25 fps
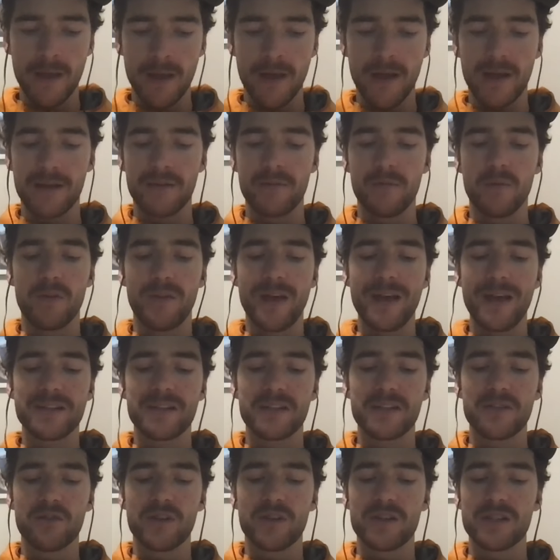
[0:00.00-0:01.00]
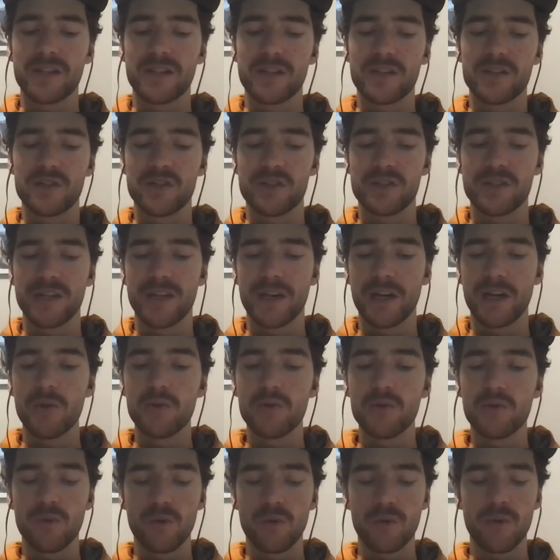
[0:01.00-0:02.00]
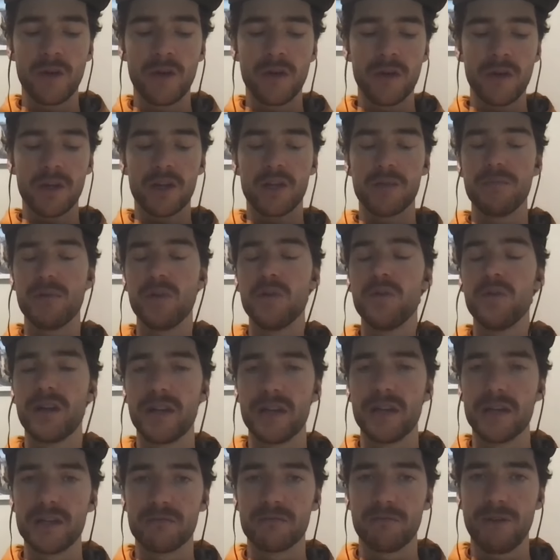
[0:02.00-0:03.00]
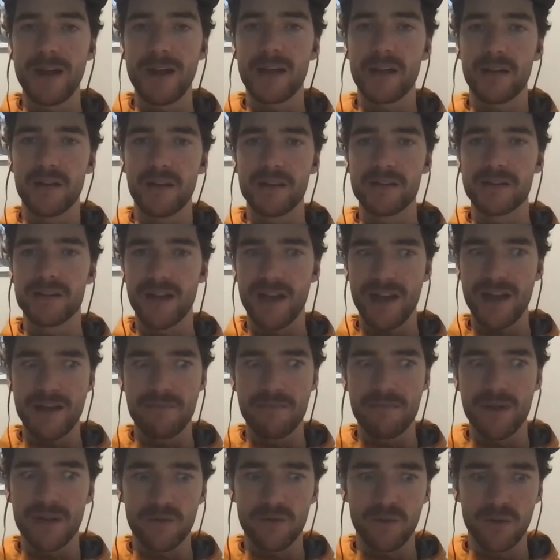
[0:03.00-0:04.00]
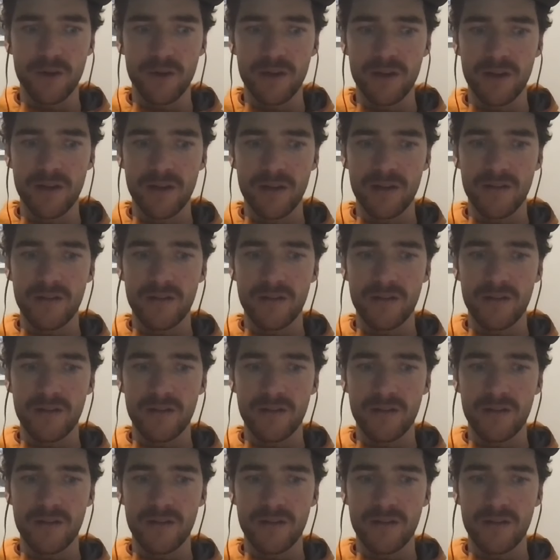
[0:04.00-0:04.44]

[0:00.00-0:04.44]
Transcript: and that's interesting because you're seeing local communities recognize that hey bitcoin